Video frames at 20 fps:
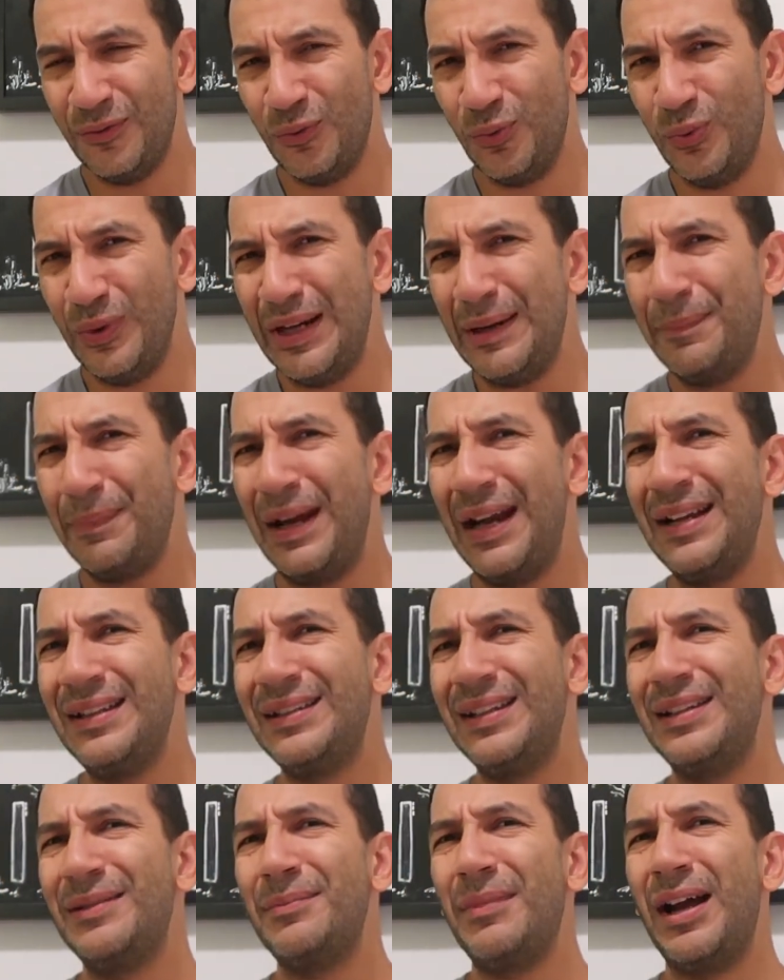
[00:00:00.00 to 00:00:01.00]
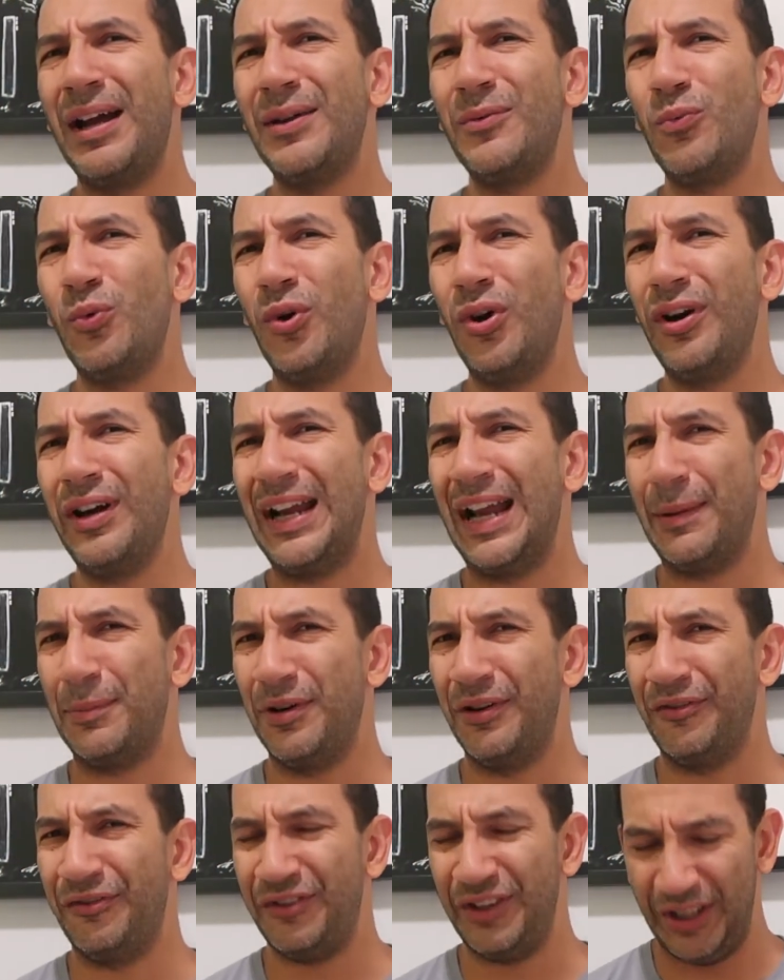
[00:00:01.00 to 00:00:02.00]
repainted my
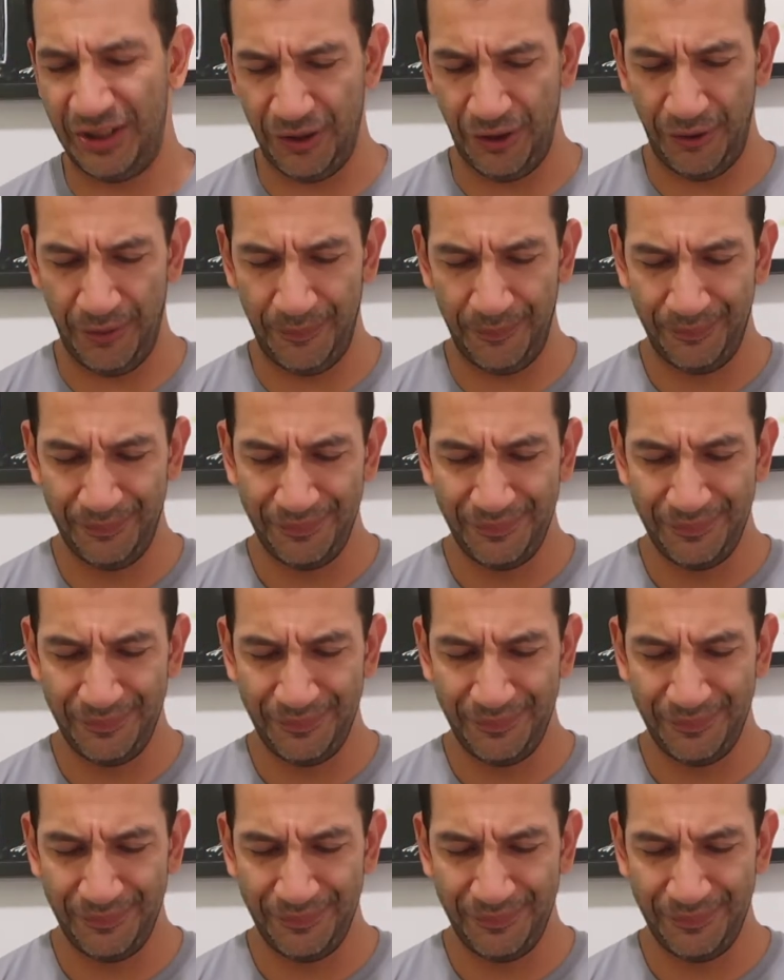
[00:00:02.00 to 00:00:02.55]
Warhammer figure.